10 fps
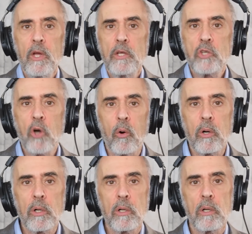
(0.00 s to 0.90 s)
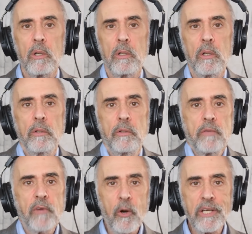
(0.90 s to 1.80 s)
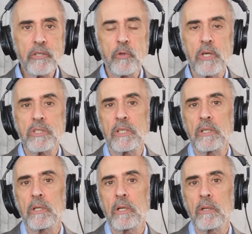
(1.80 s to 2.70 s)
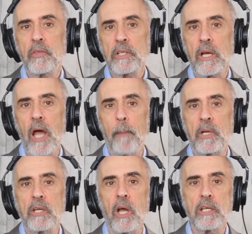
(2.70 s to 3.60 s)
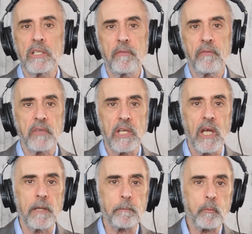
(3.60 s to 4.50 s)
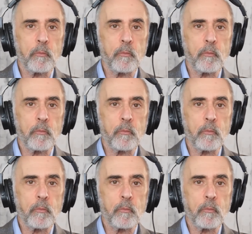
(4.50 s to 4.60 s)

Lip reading: So there's a very interesting thing that happened in 1958.